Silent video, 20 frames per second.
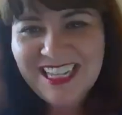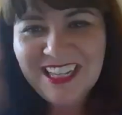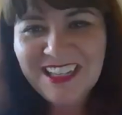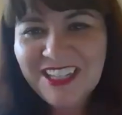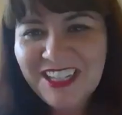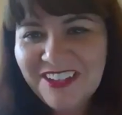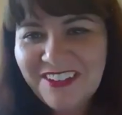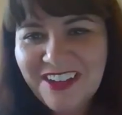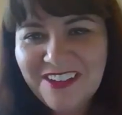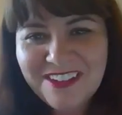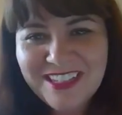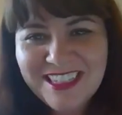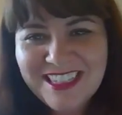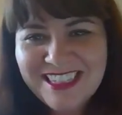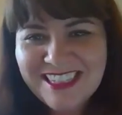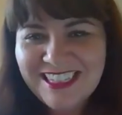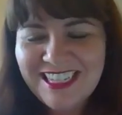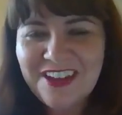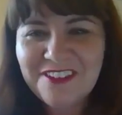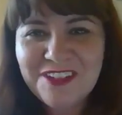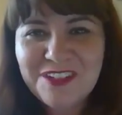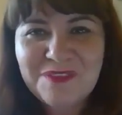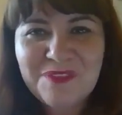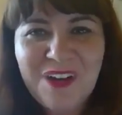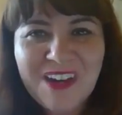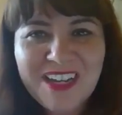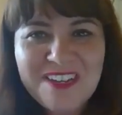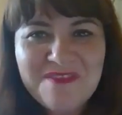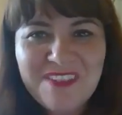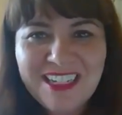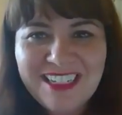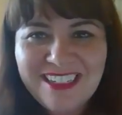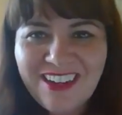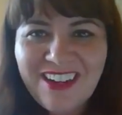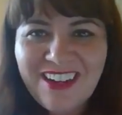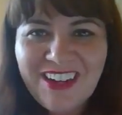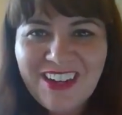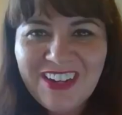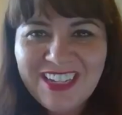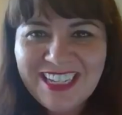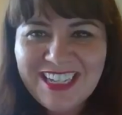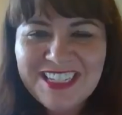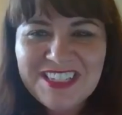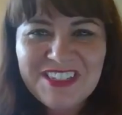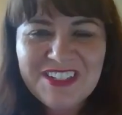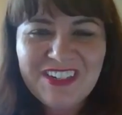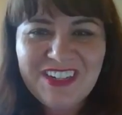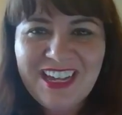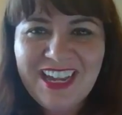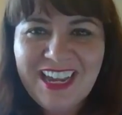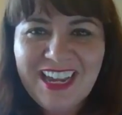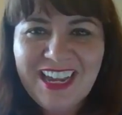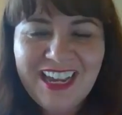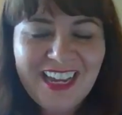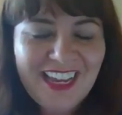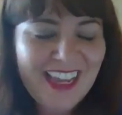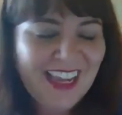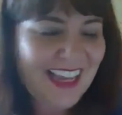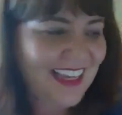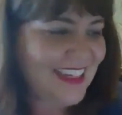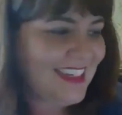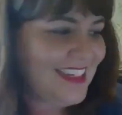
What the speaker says: you, I was walking my dog yesterday and